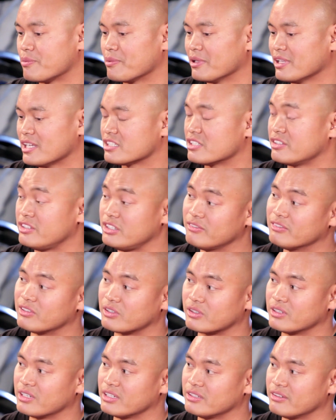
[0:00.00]
from the lessons you've
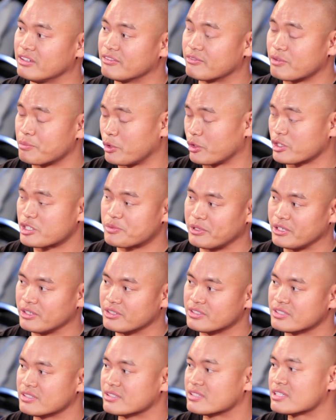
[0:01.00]
learned and from your
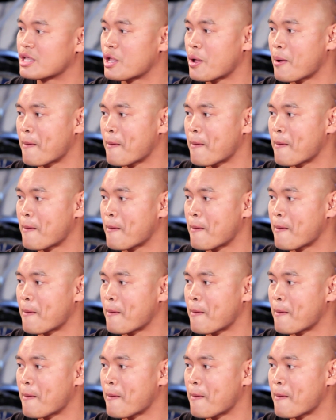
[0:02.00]
experiences?